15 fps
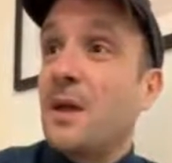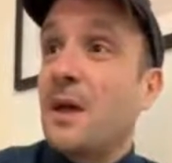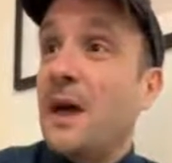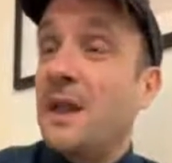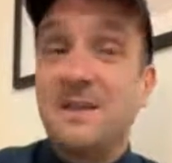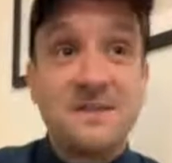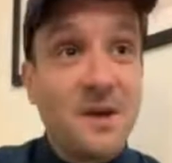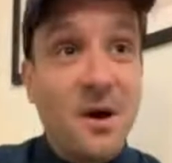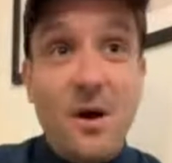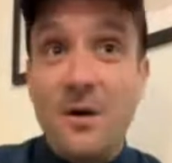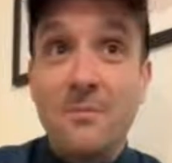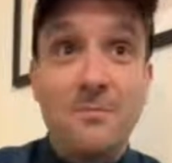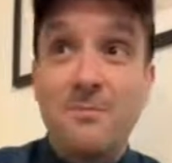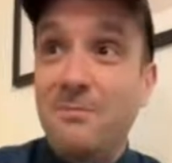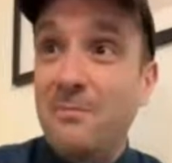And it's
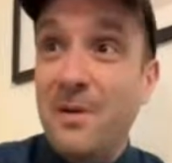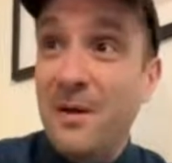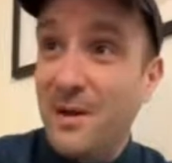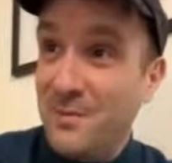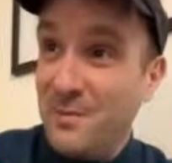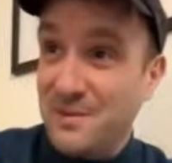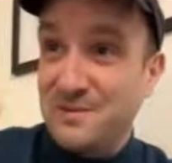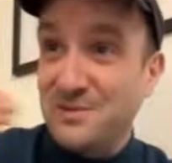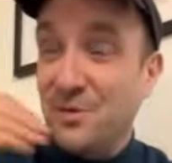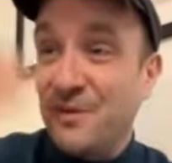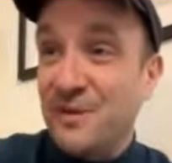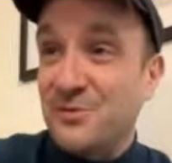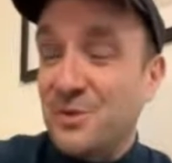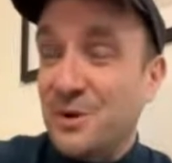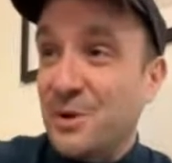it's not
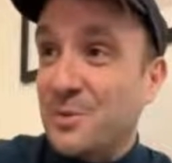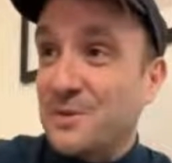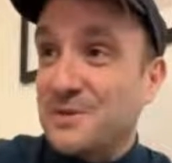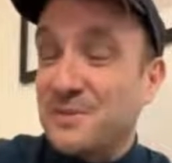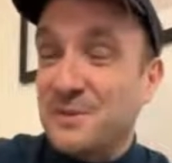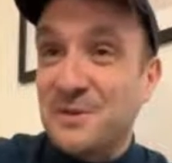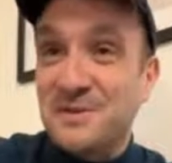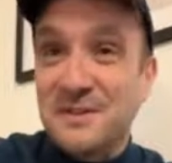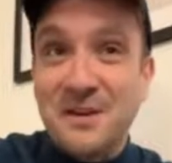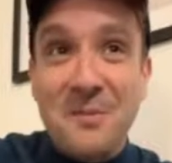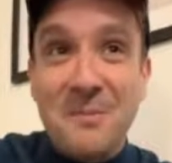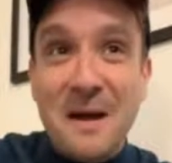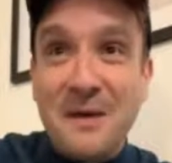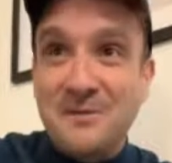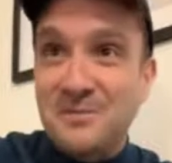ventriloquism, you can see our
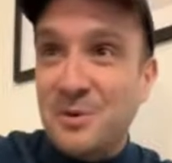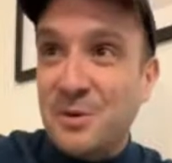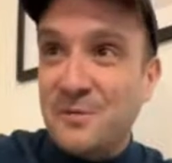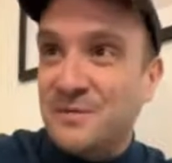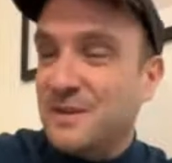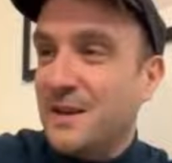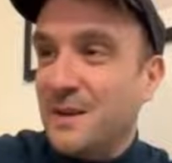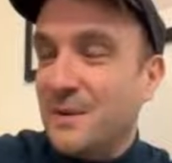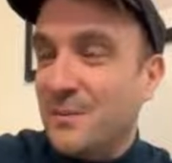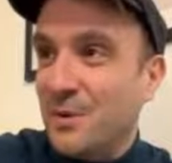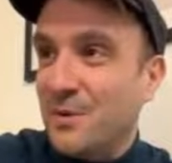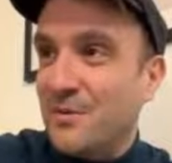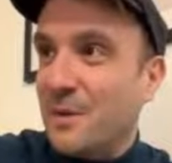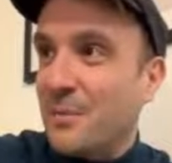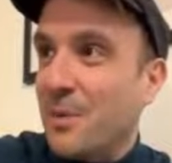mouth moves,
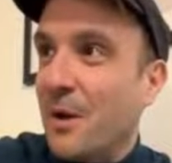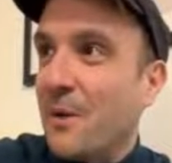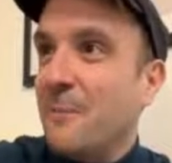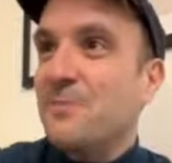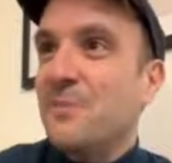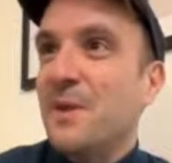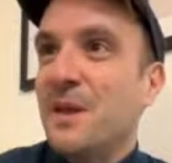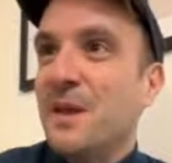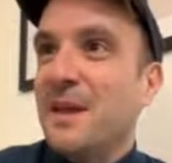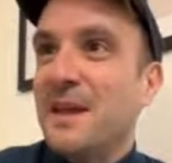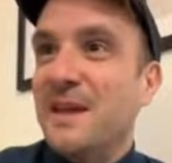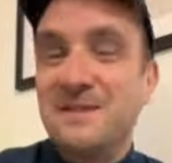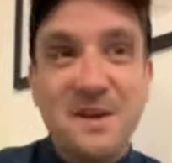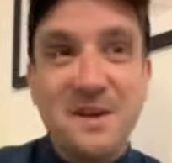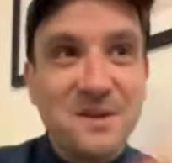but
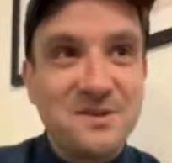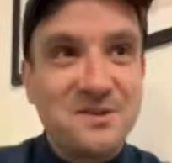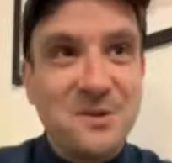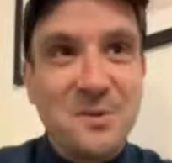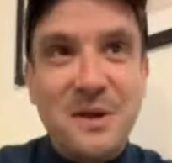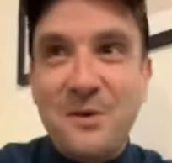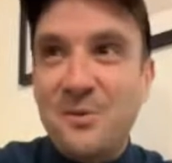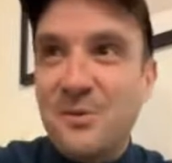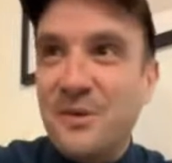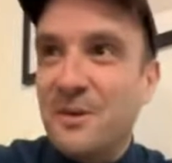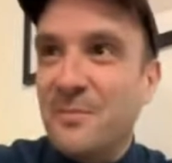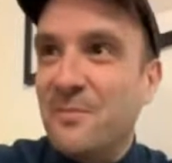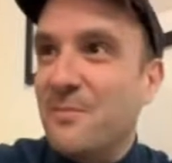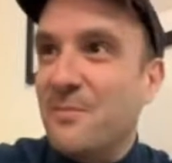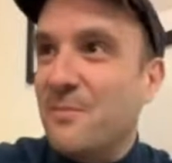it's us doing all
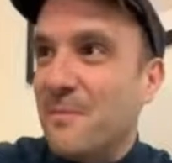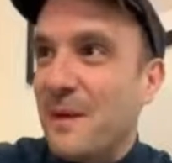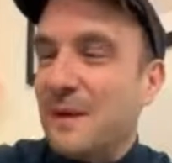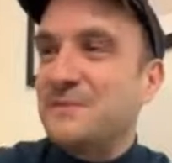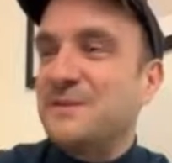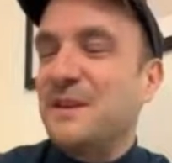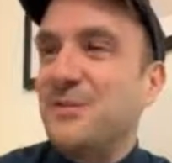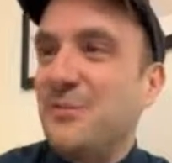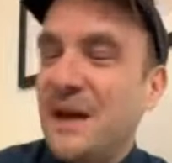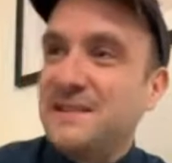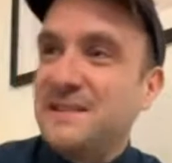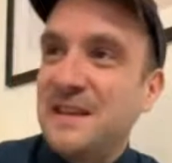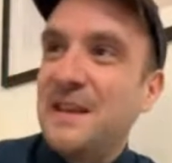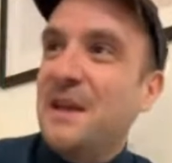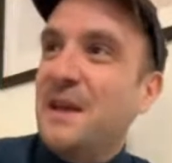the mousy and
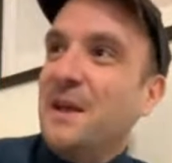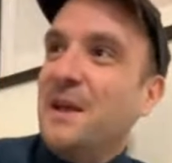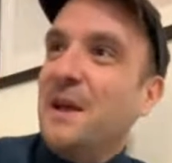ratty.